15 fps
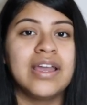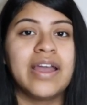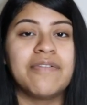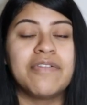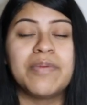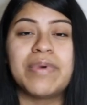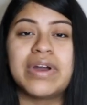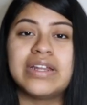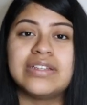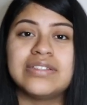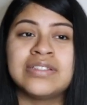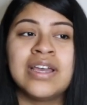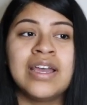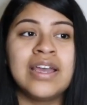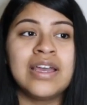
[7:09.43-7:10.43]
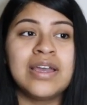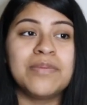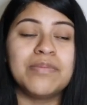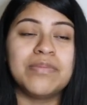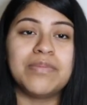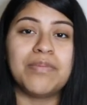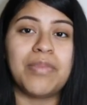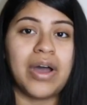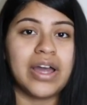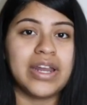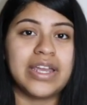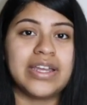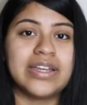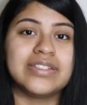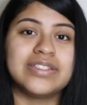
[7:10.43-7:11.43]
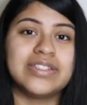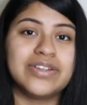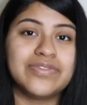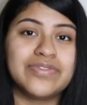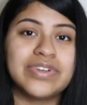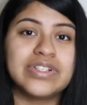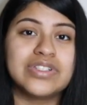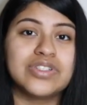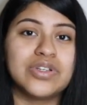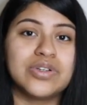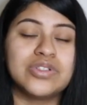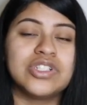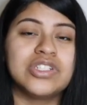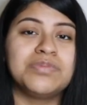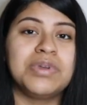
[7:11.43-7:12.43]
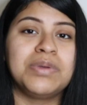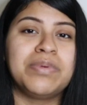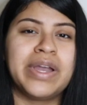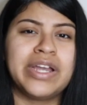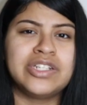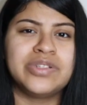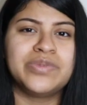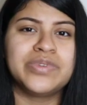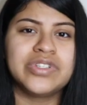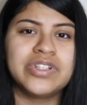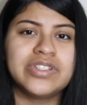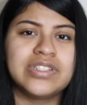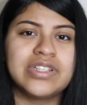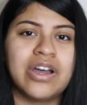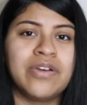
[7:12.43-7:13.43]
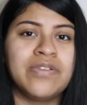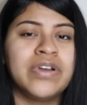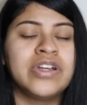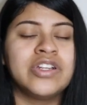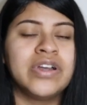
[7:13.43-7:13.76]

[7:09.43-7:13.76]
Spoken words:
Everybody's body is different, so just be patient with yourself.